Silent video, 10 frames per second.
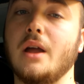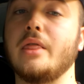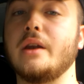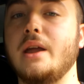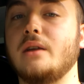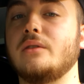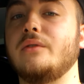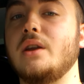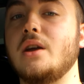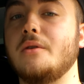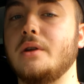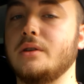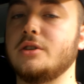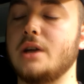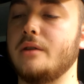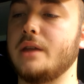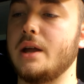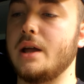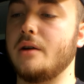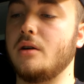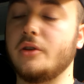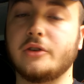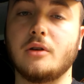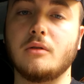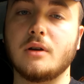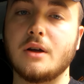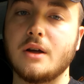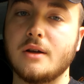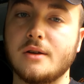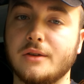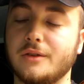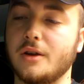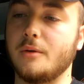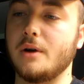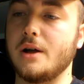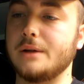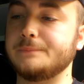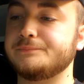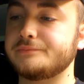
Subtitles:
in the next video and shout that out also. So I'm